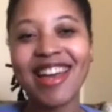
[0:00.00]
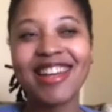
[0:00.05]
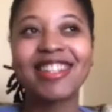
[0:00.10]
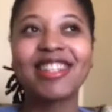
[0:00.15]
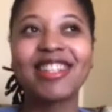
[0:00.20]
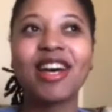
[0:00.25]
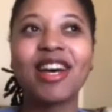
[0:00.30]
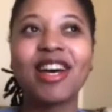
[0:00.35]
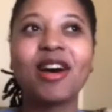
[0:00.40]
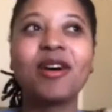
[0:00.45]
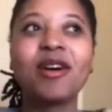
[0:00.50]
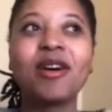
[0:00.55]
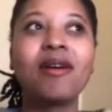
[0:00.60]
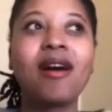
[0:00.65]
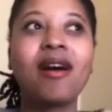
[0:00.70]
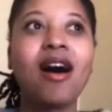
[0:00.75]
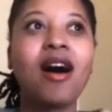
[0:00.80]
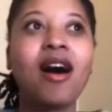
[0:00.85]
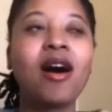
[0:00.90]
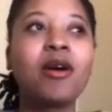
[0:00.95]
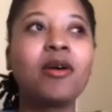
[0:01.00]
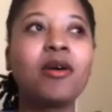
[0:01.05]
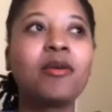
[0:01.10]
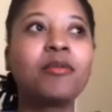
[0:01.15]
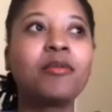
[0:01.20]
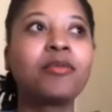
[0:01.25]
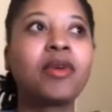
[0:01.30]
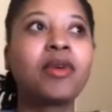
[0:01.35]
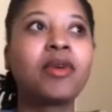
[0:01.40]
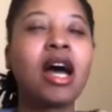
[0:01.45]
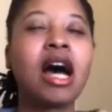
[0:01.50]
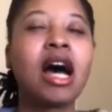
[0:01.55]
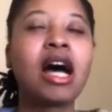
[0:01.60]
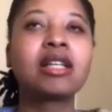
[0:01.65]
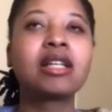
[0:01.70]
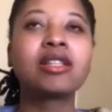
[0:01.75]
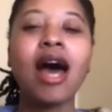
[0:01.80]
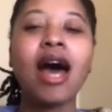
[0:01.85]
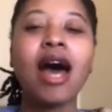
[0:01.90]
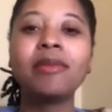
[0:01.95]
So
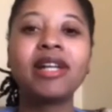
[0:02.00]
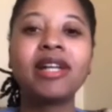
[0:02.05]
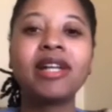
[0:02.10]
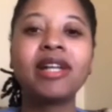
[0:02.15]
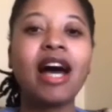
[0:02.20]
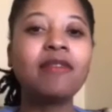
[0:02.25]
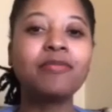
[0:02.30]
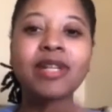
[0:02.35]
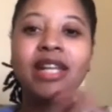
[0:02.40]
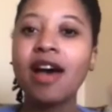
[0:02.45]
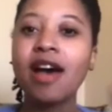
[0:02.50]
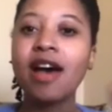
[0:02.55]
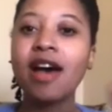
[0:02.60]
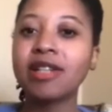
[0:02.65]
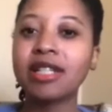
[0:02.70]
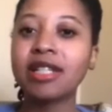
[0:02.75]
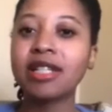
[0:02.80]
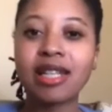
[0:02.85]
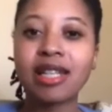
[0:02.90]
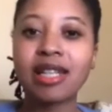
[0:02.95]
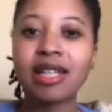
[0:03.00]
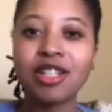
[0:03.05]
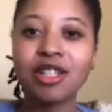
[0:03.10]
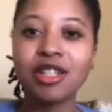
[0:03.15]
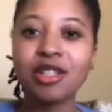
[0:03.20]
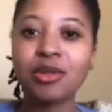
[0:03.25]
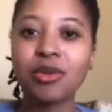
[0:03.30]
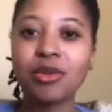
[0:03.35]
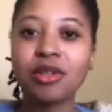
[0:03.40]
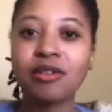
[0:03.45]
I mean, I've been having discussions with a